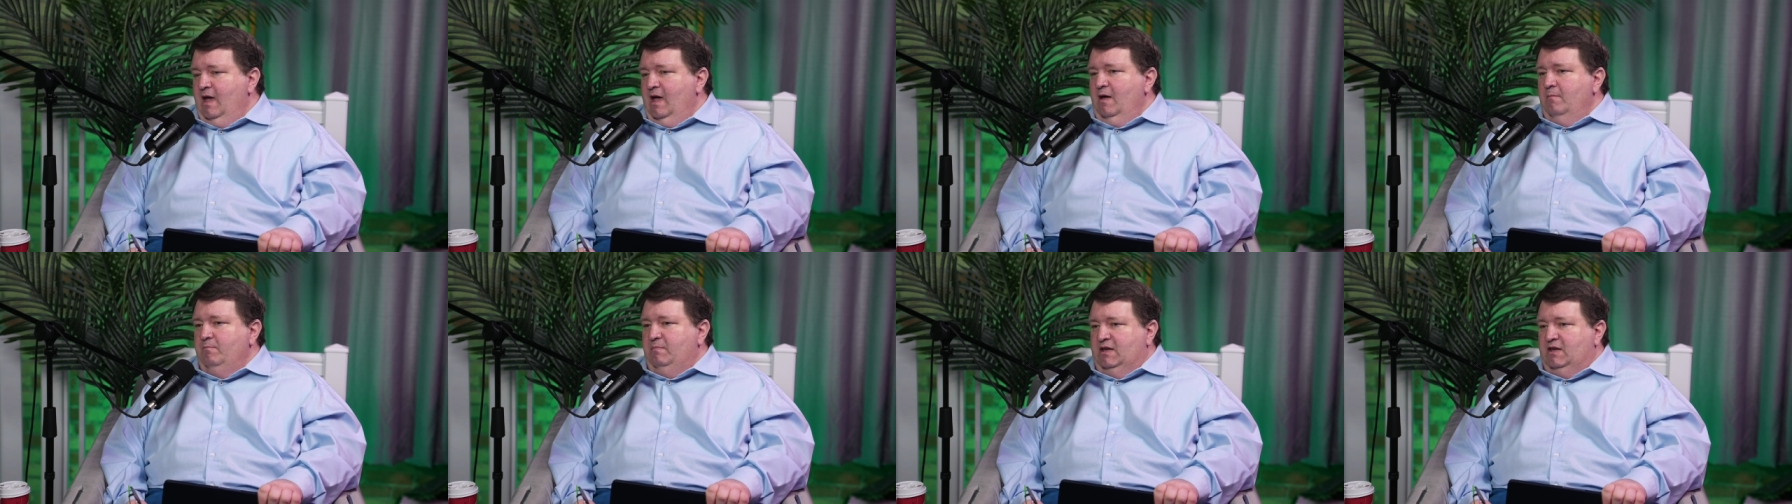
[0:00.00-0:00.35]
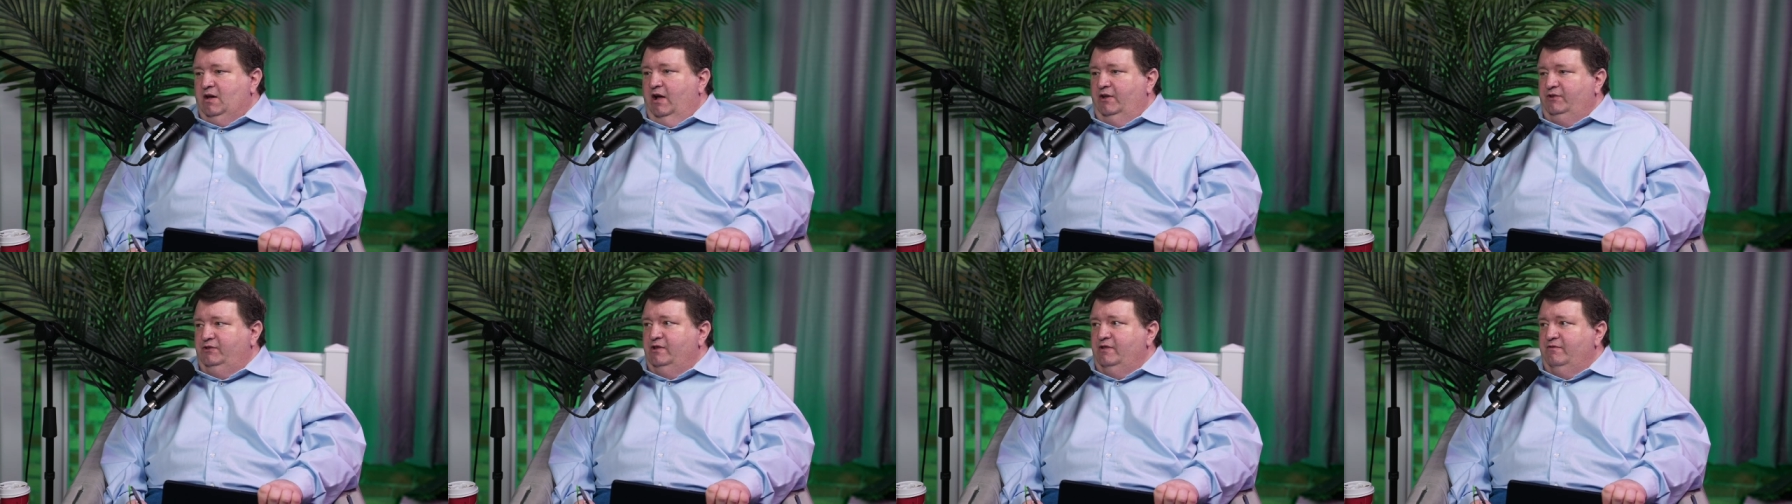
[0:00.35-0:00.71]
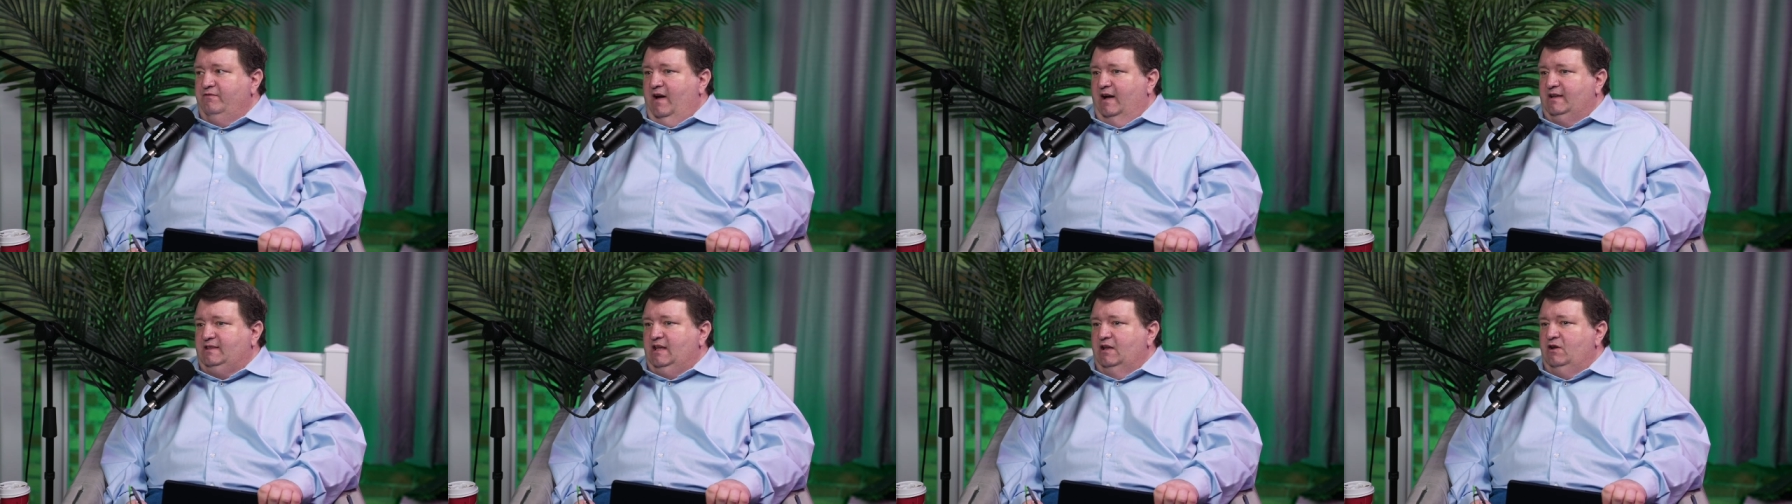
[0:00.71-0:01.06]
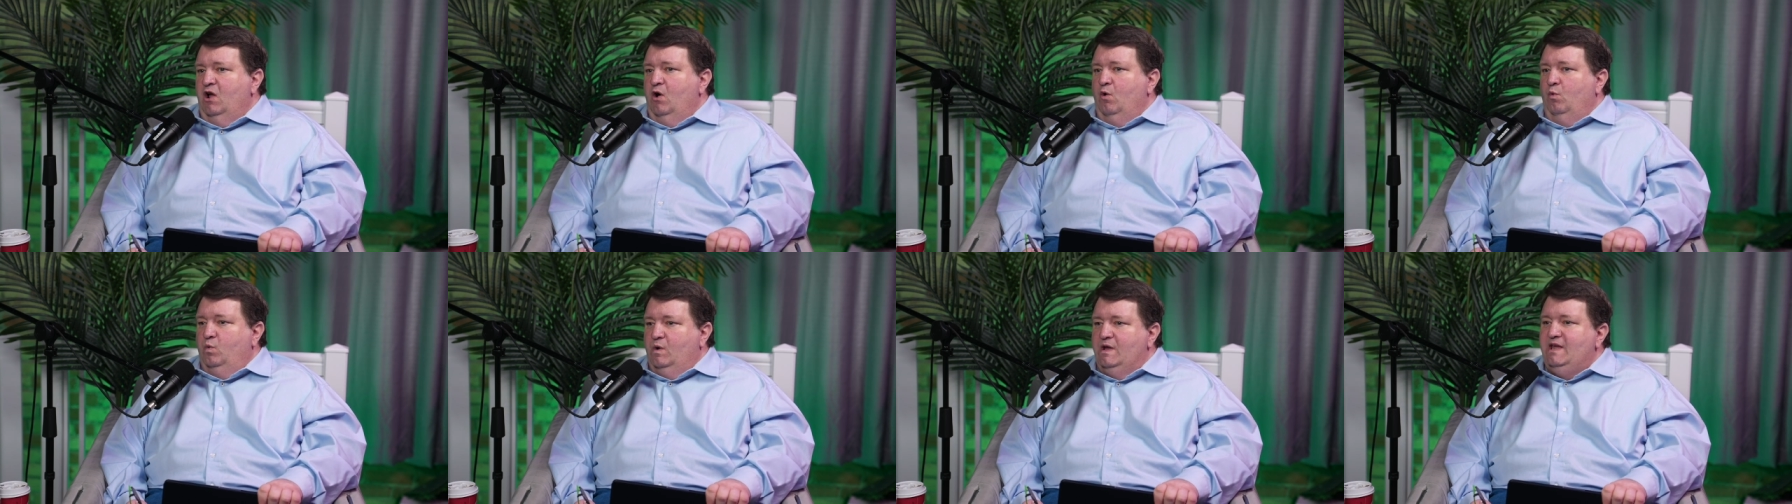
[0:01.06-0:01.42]
because of the fact that
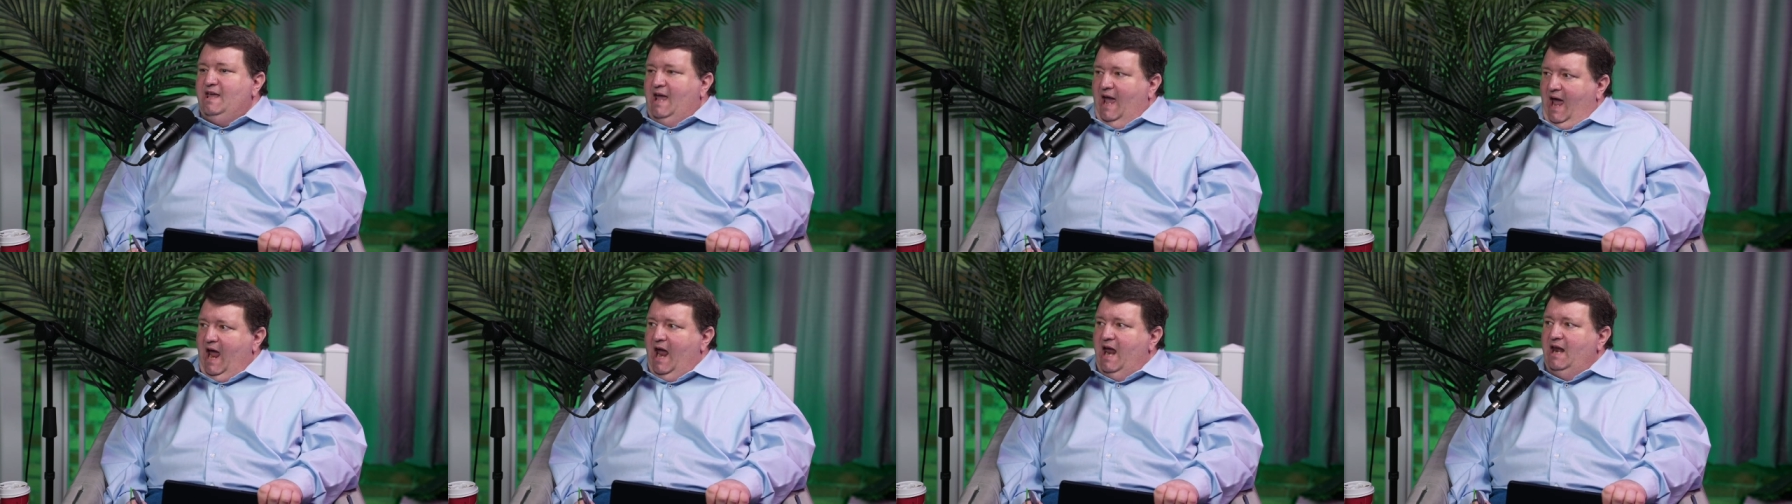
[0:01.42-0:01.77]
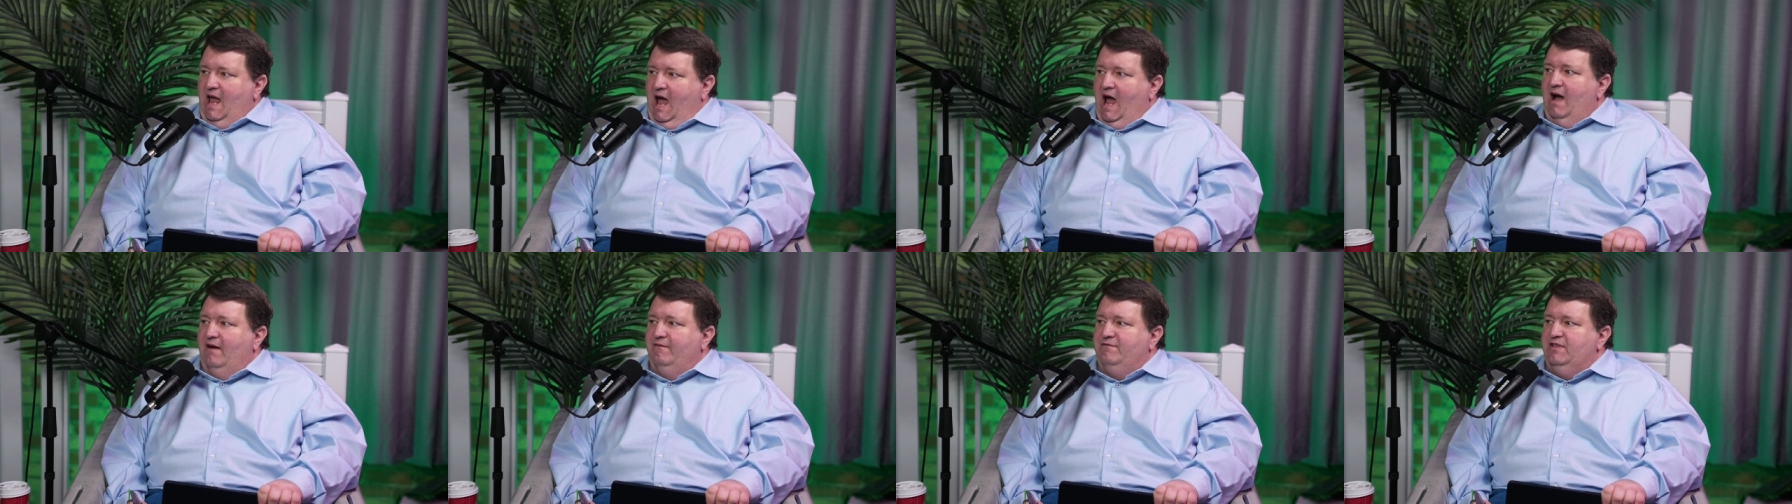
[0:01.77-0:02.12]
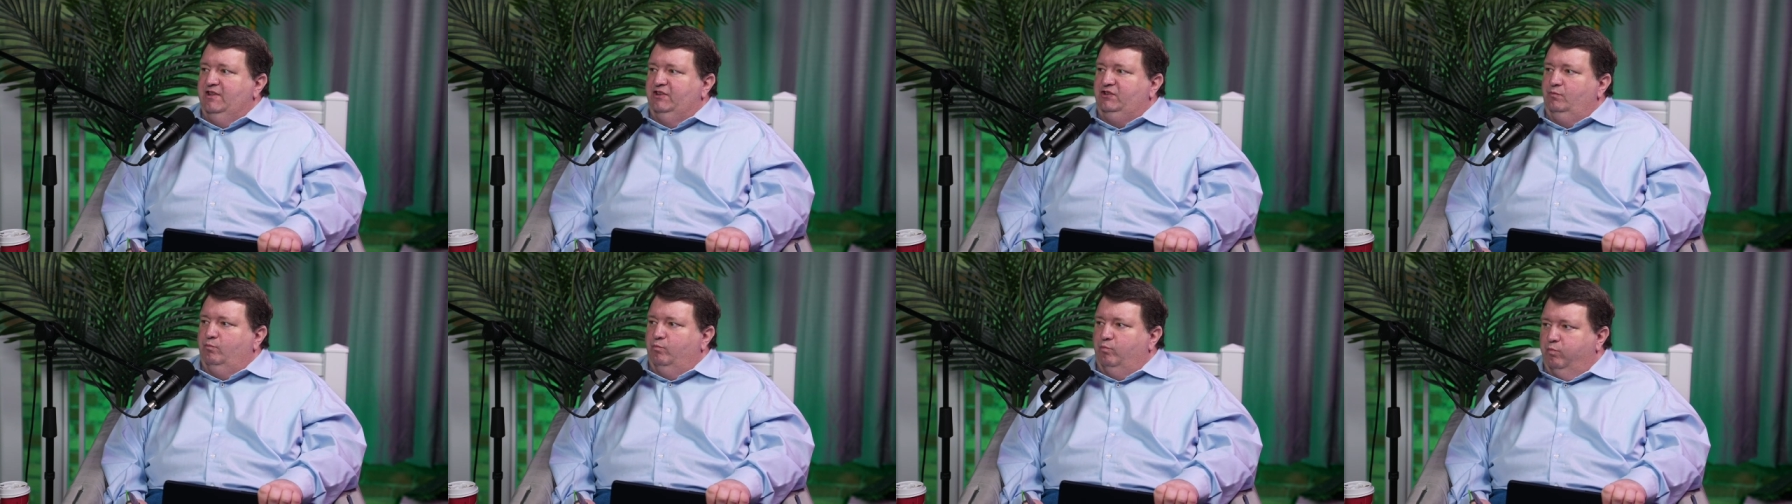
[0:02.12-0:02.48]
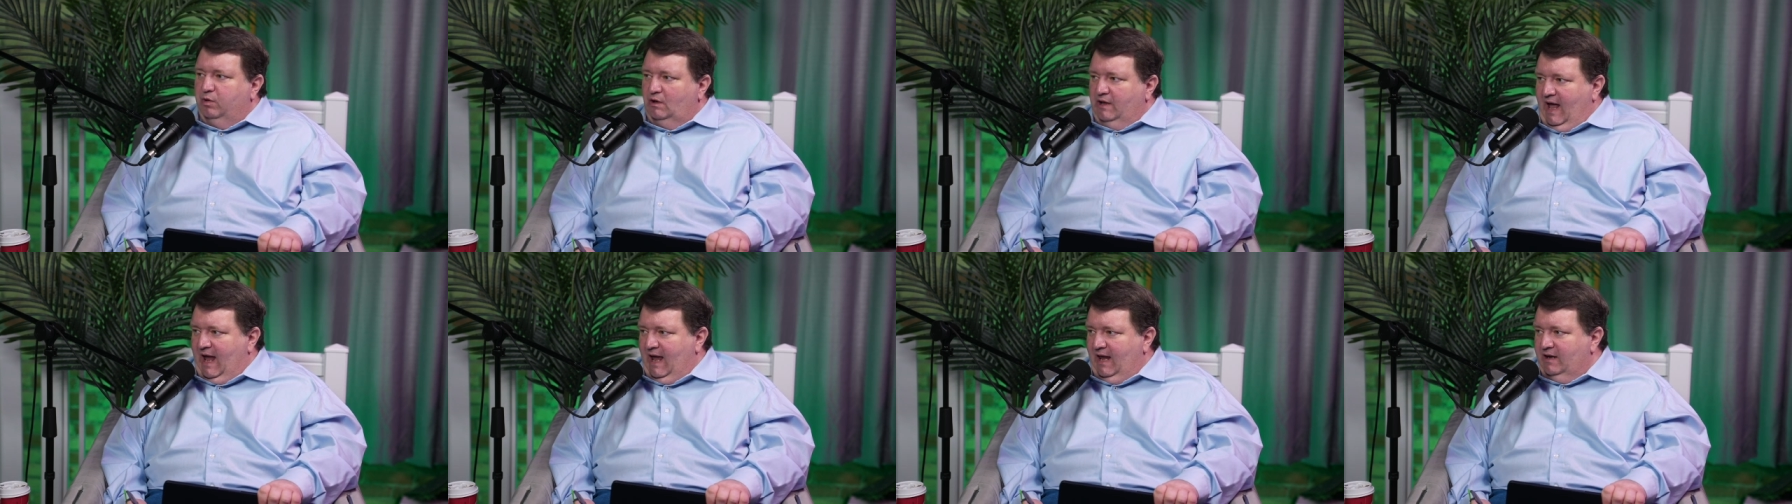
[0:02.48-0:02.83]
we can have this
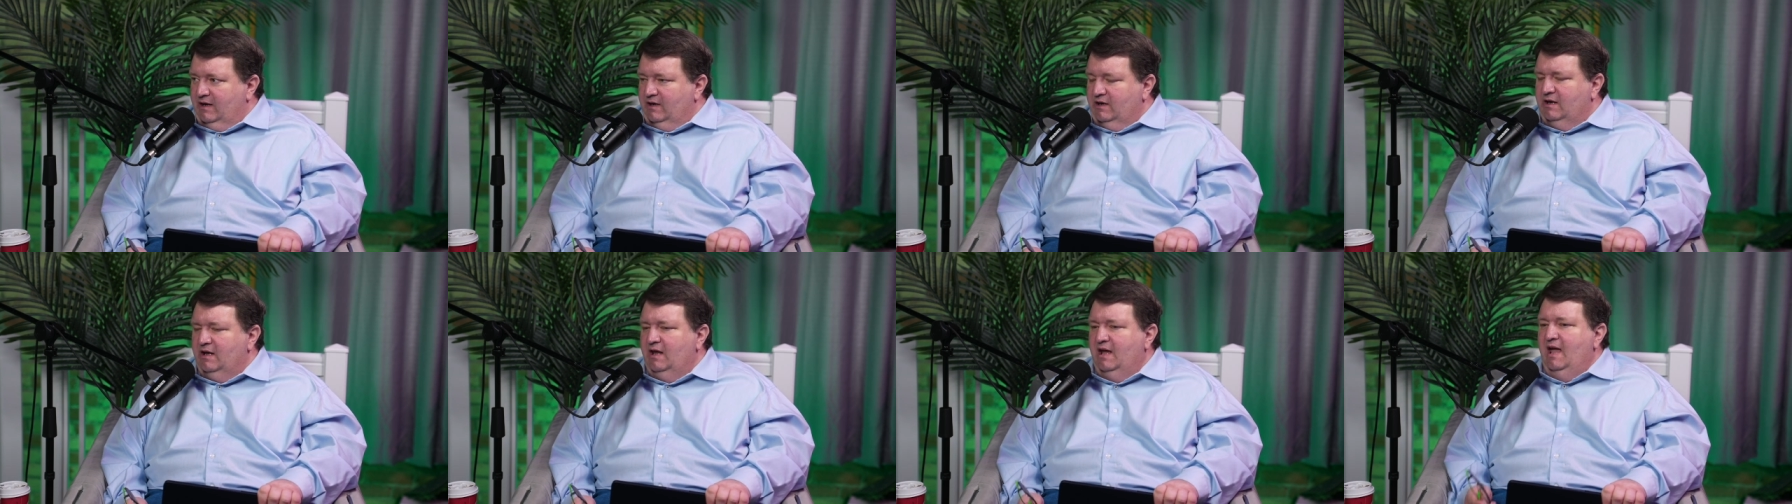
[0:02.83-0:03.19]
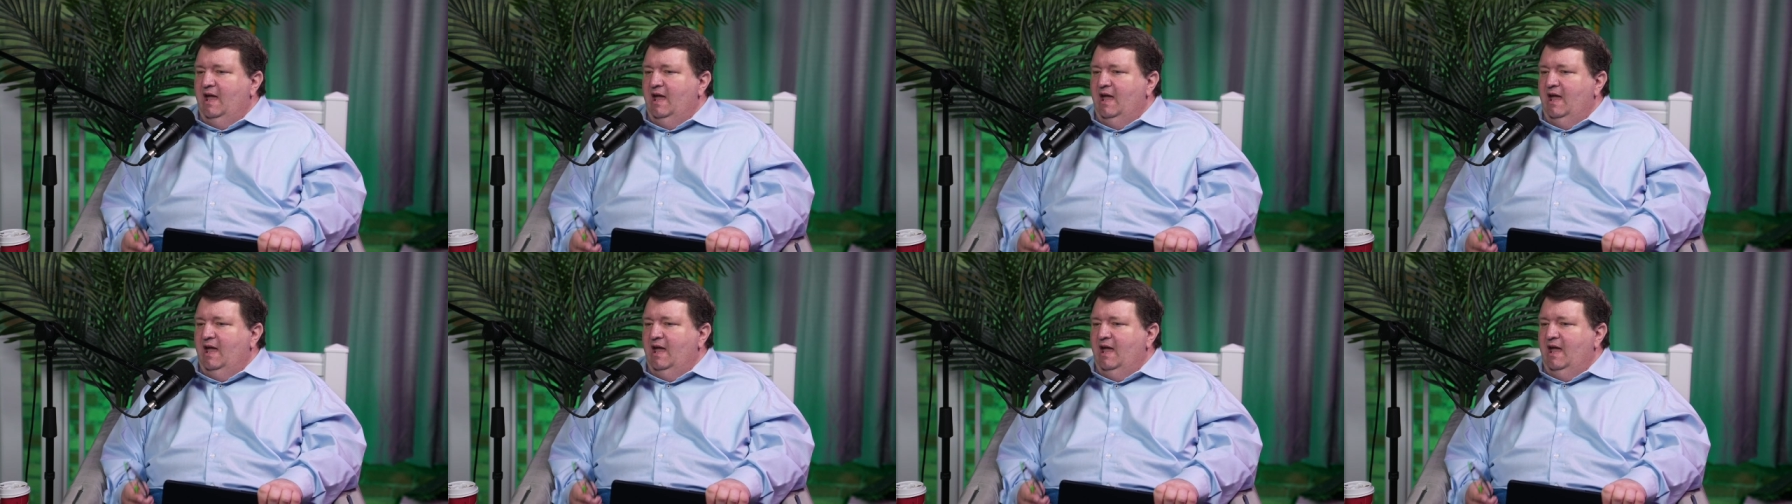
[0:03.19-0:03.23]
blend